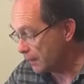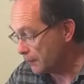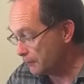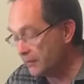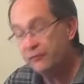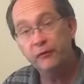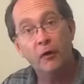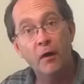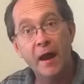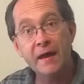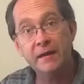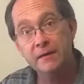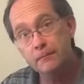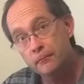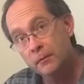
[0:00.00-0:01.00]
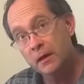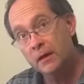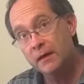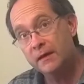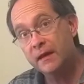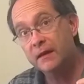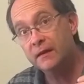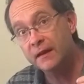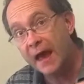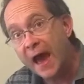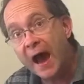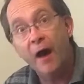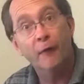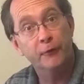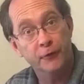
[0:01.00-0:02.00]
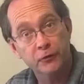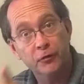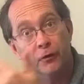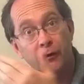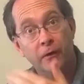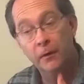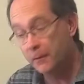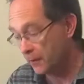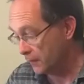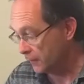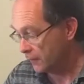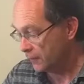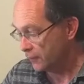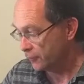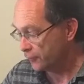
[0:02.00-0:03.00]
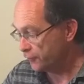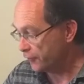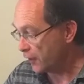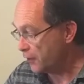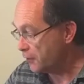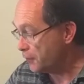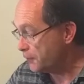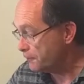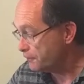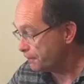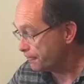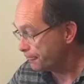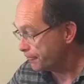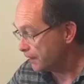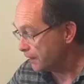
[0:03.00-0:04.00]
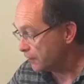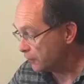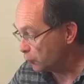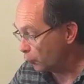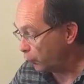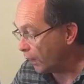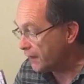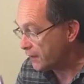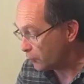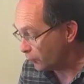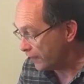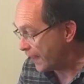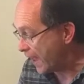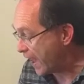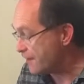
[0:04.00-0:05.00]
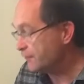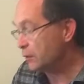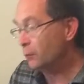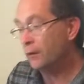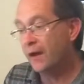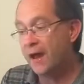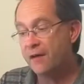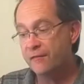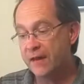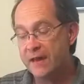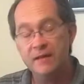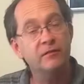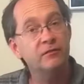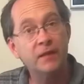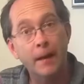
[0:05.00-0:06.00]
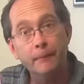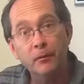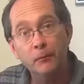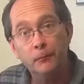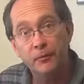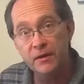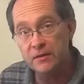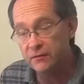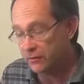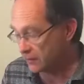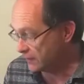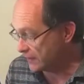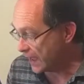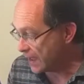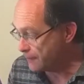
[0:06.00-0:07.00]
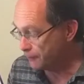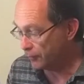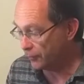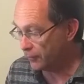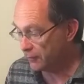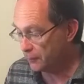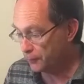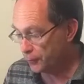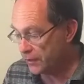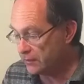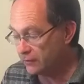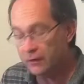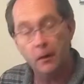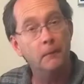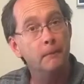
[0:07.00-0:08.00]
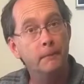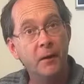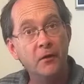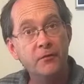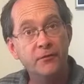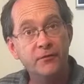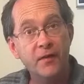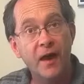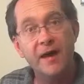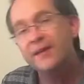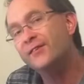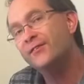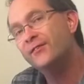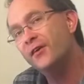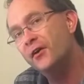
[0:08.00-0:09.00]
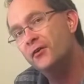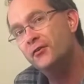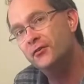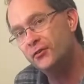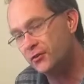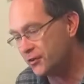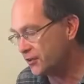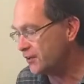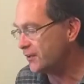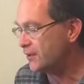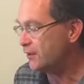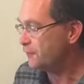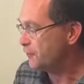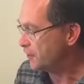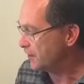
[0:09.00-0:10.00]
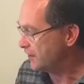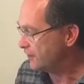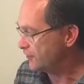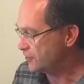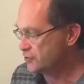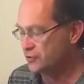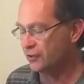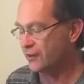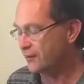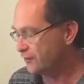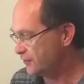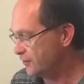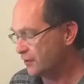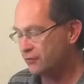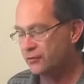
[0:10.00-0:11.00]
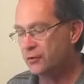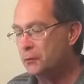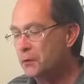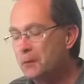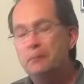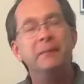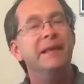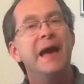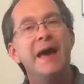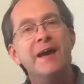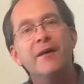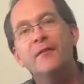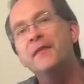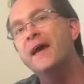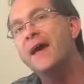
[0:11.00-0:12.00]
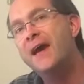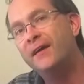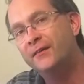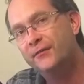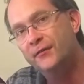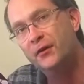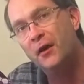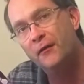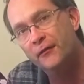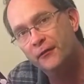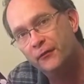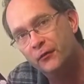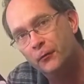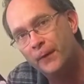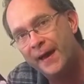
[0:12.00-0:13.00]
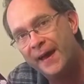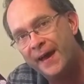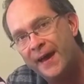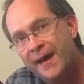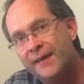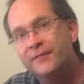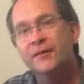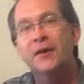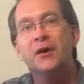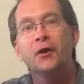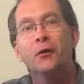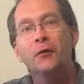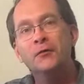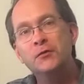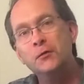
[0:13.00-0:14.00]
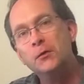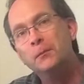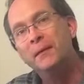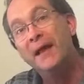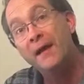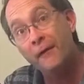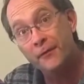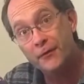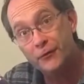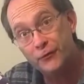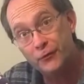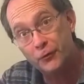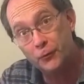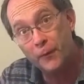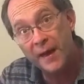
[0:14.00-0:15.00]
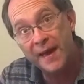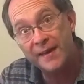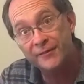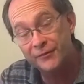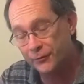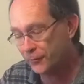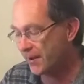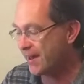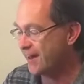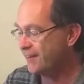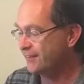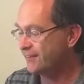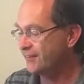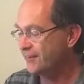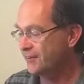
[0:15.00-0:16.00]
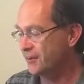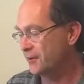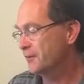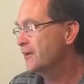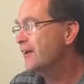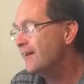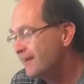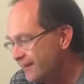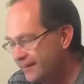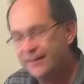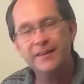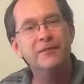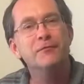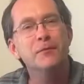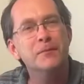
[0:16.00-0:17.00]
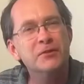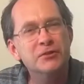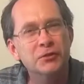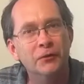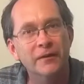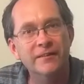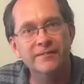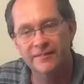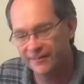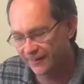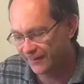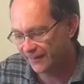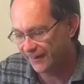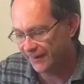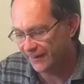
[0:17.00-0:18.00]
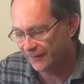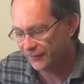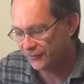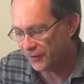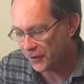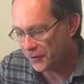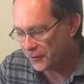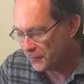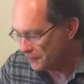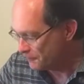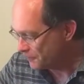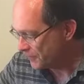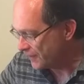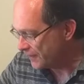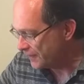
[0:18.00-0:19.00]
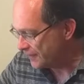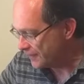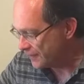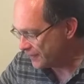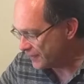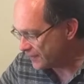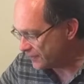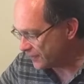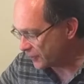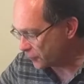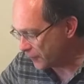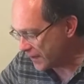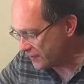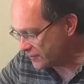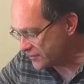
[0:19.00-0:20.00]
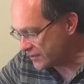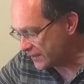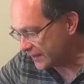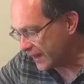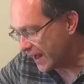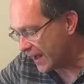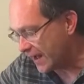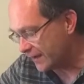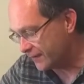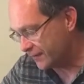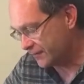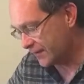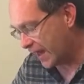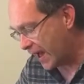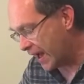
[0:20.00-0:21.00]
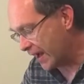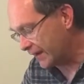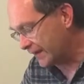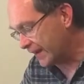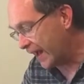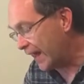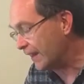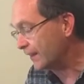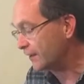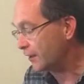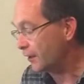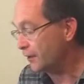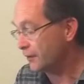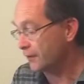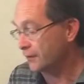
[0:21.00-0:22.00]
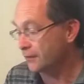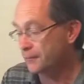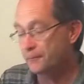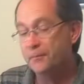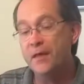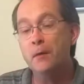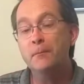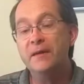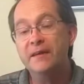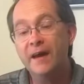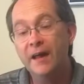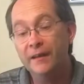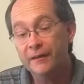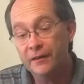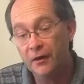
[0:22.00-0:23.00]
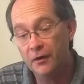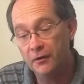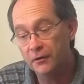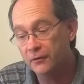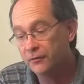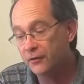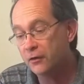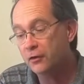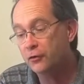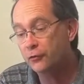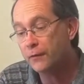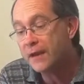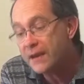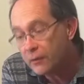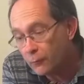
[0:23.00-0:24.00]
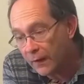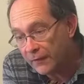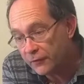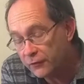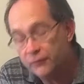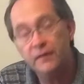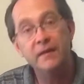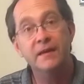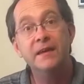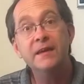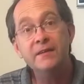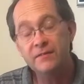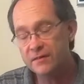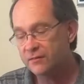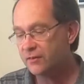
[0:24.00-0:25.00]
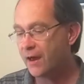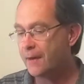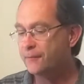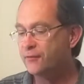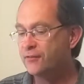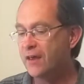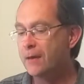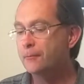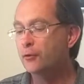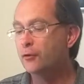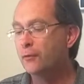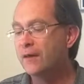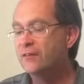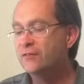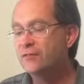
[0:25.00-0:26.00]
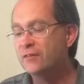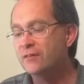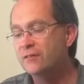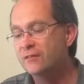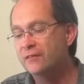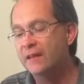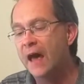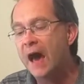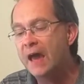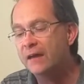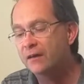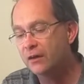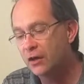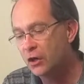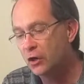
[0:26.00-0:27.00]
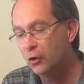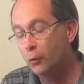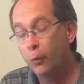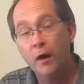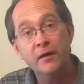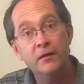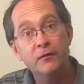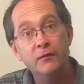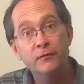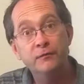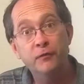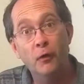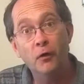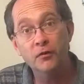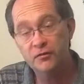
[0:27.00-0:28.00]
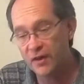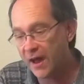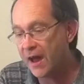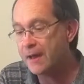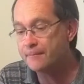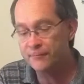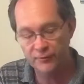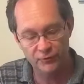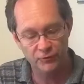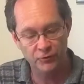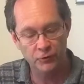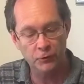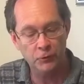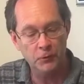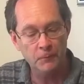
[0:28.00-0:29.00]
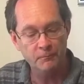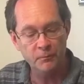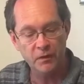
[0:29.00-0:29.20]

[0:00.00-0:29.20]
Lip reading: before I can get it out the door. So what it will have a double printed game board, printed on both sides, so you can give your kids a choice. Do you want to play on the hexagon squares, or do you want to play on the square squares? Give them a choice. So the question cards are color-coded. They'll be color-coded, so green ones for easy times table questions, like what is 4 times 2?